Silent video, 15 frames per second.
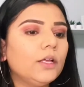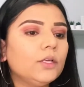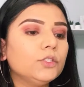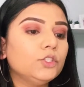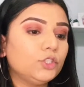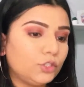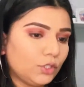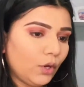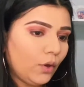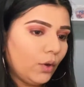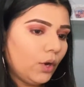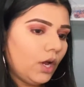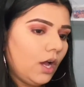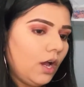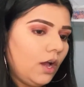So
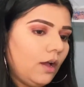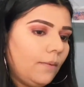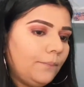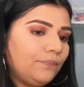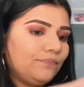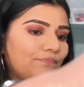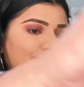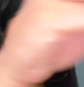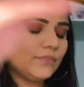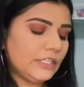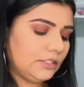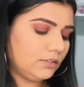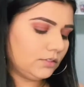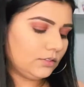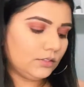
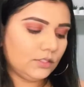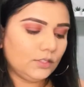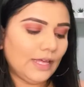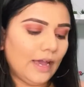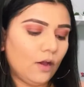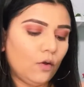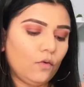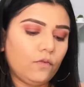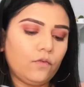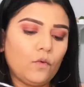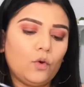now for